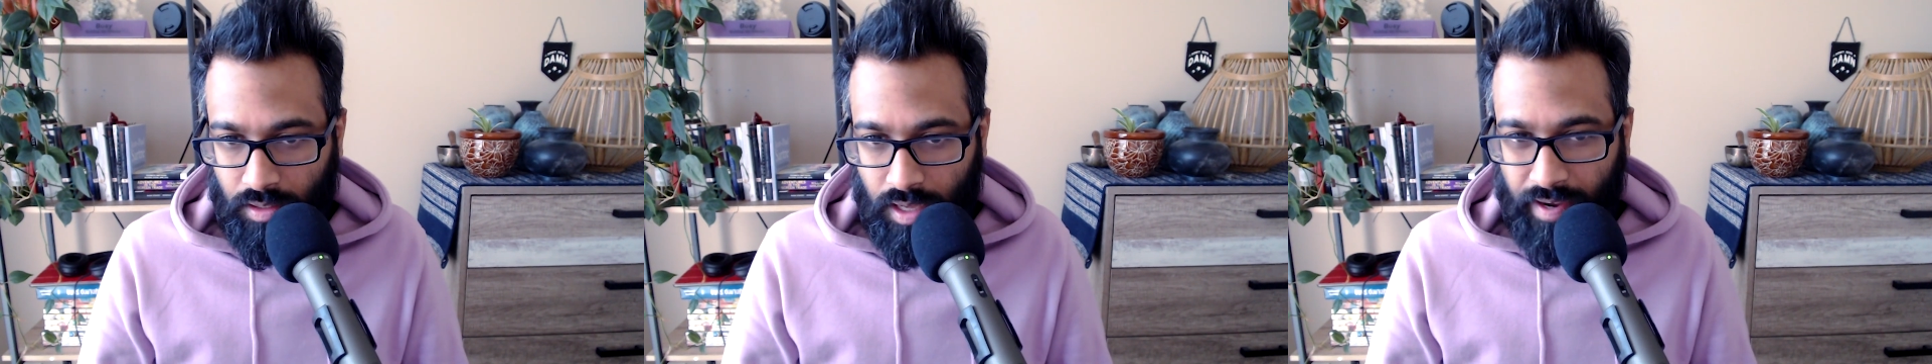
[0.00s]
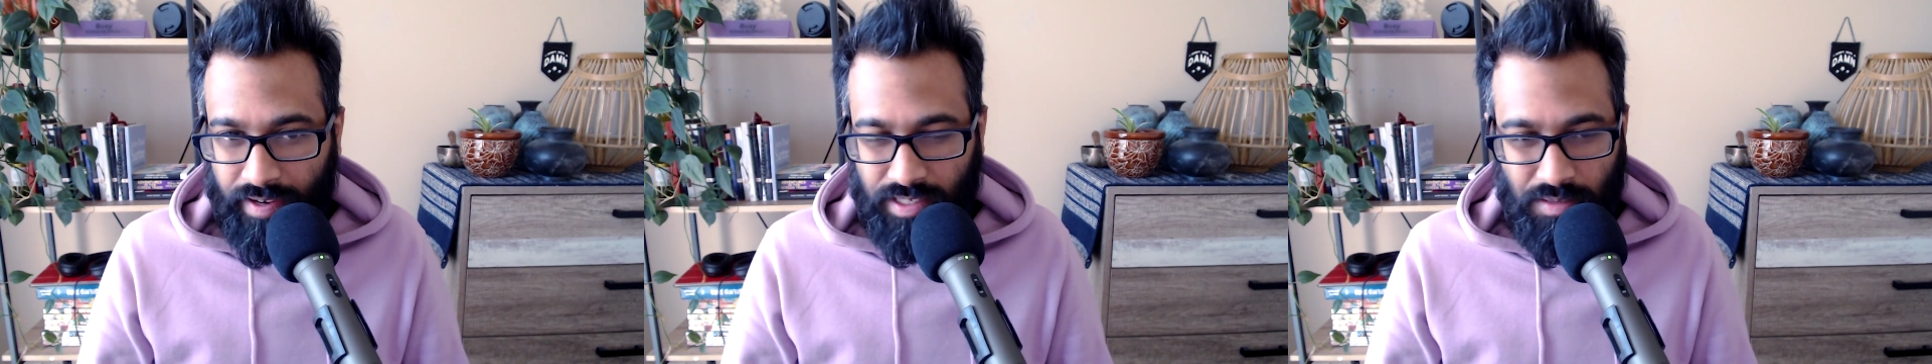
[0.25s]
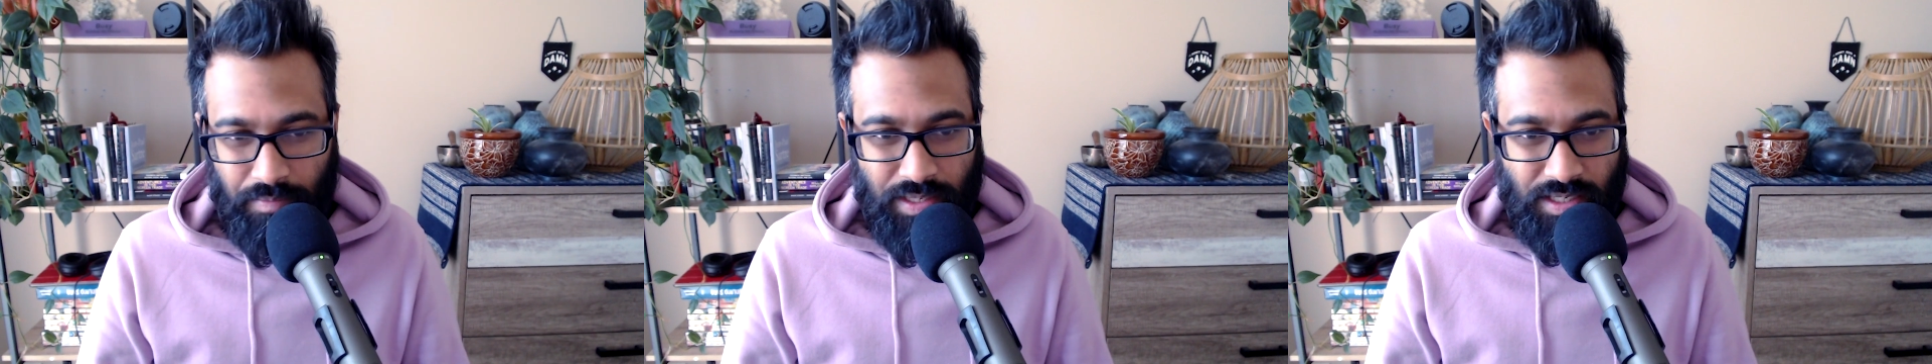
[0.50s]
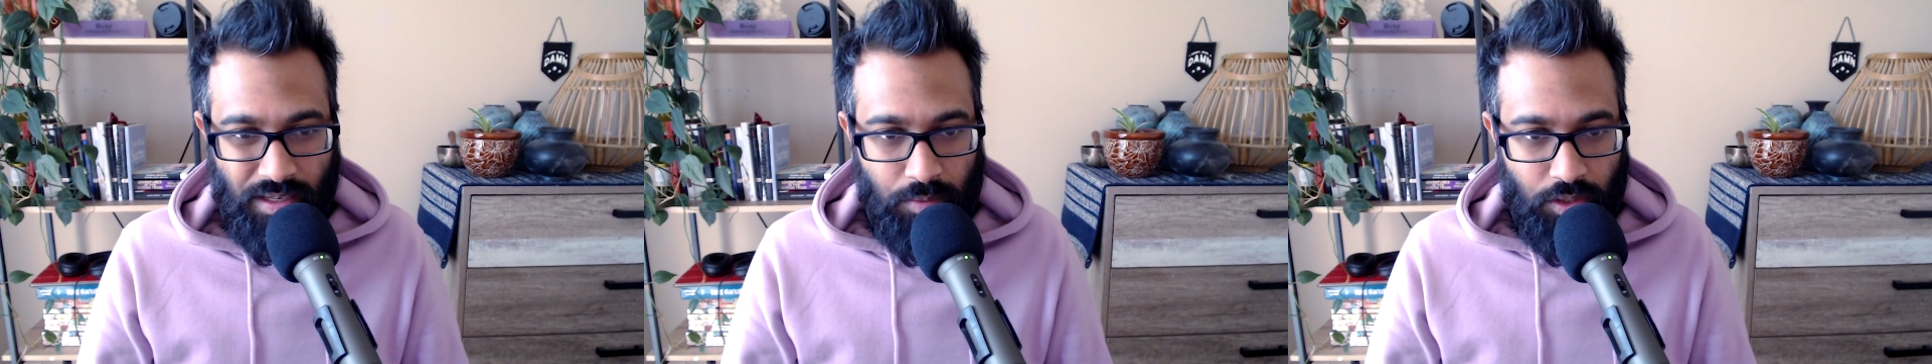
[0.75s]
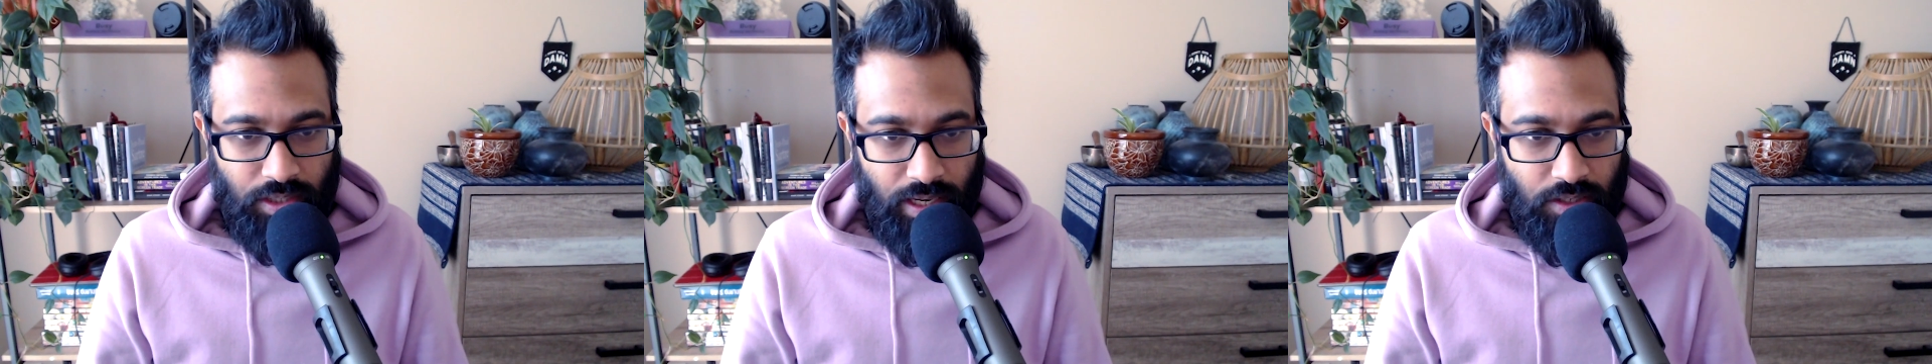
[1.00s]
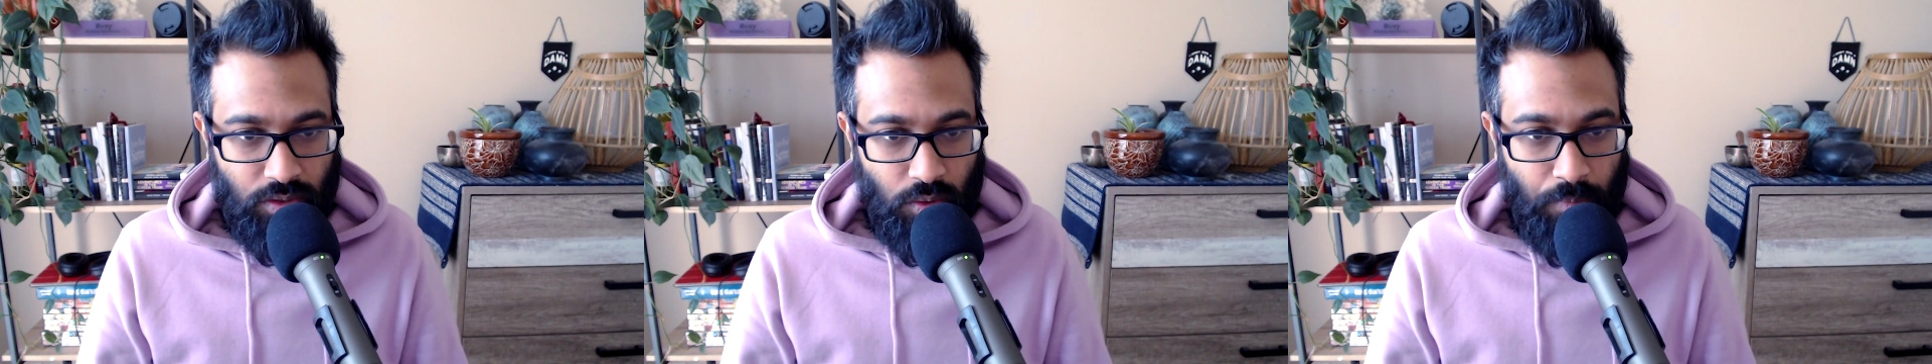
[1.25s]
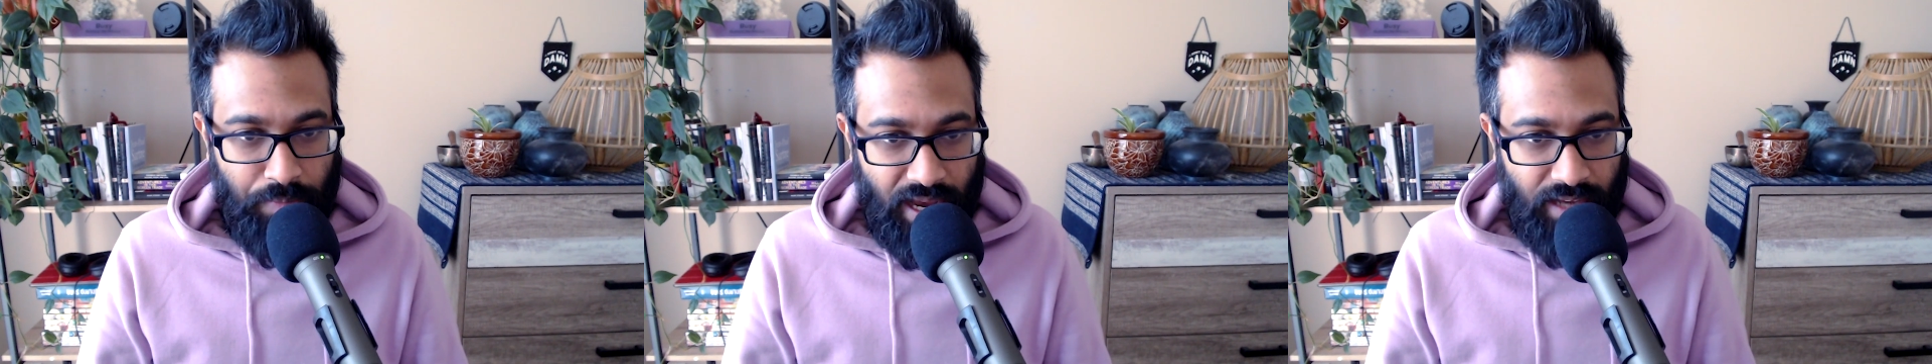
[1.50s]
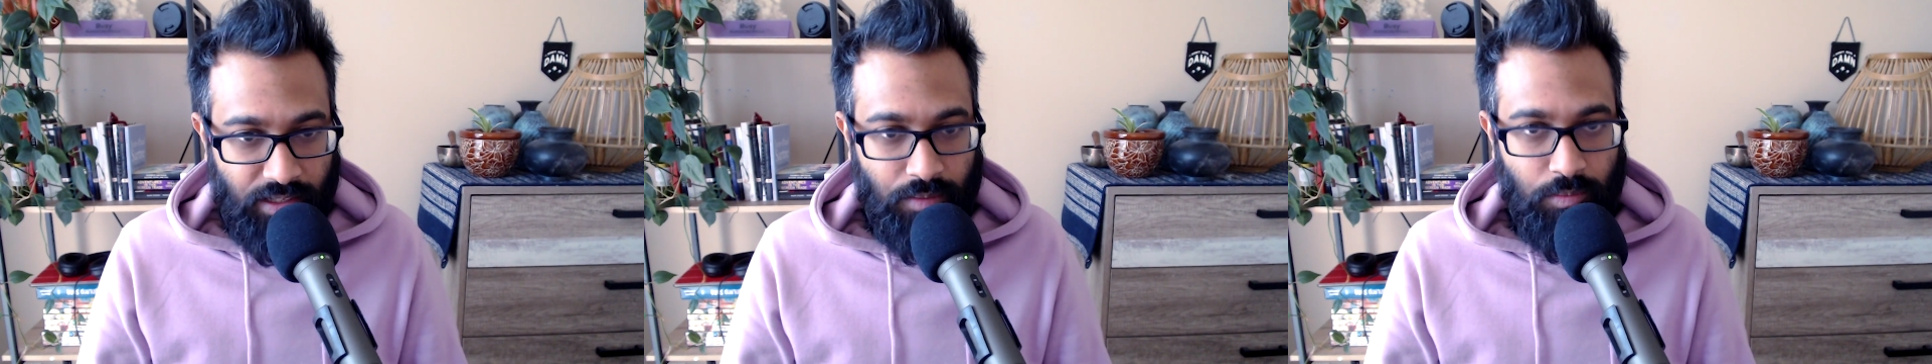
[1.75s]
miscommunication or
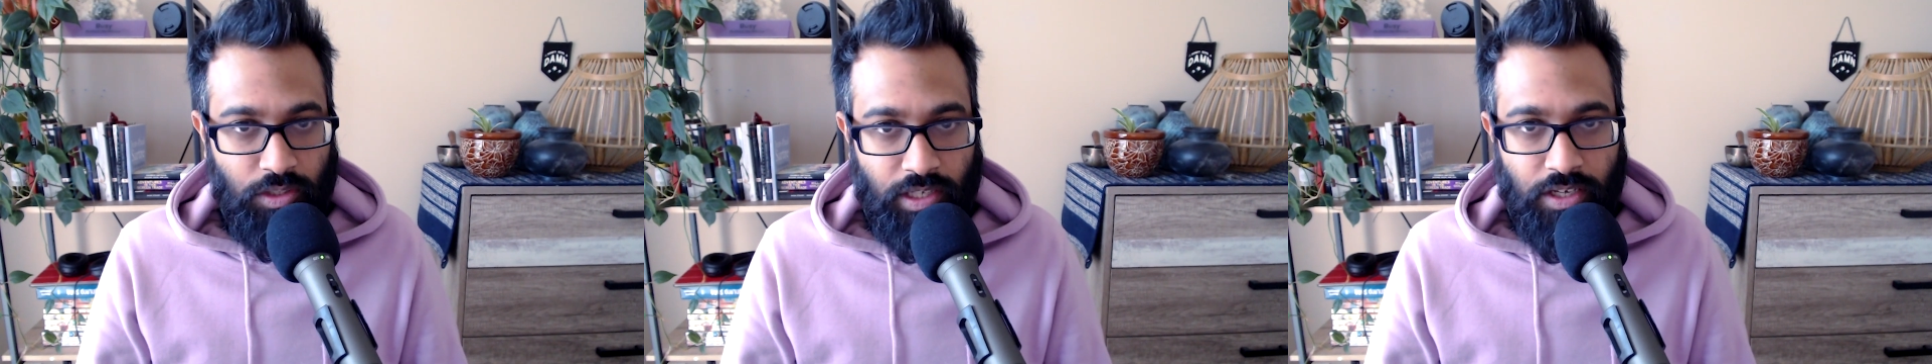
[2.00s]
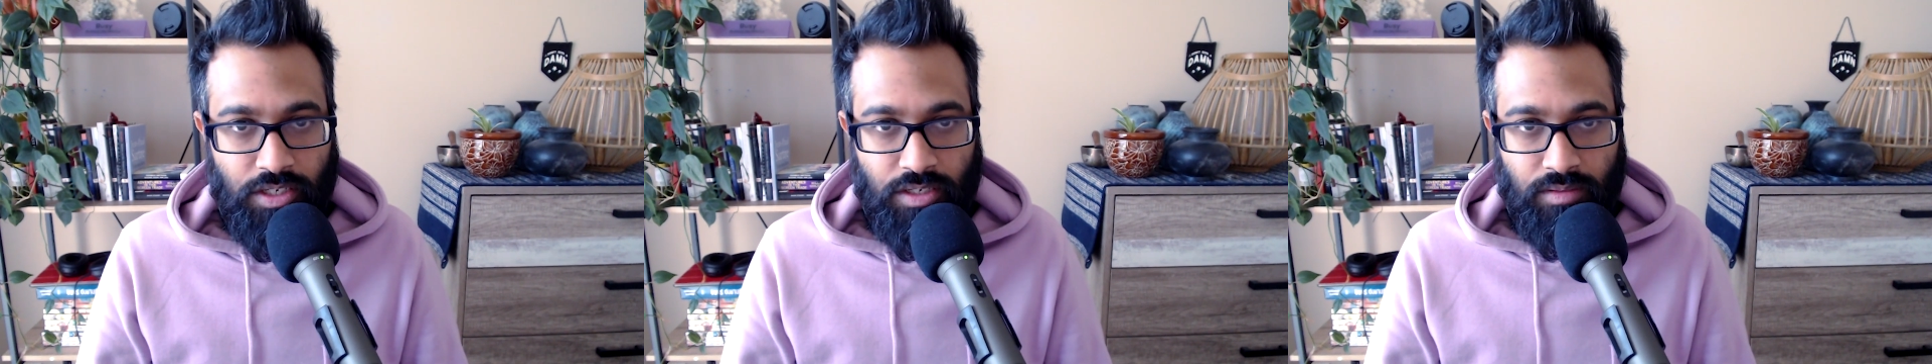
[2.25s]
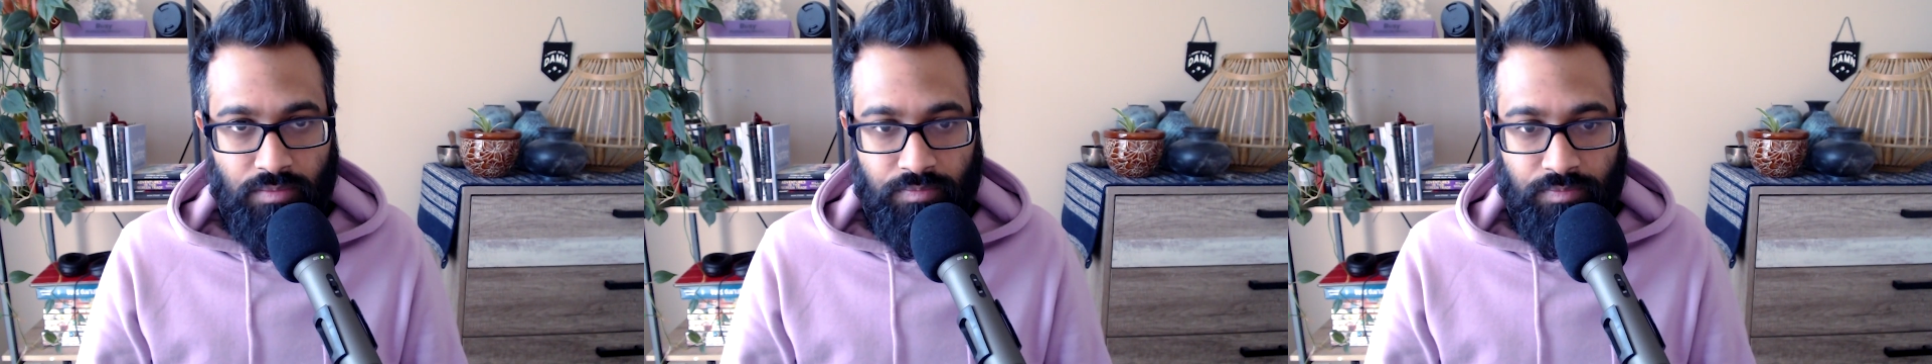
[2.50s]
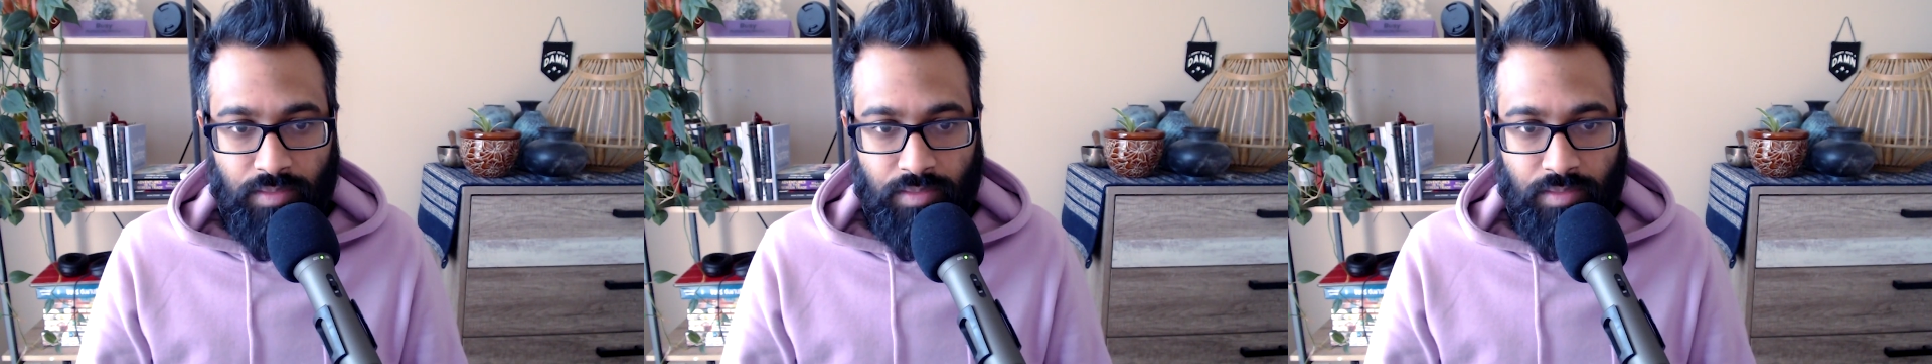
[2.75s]
bad communication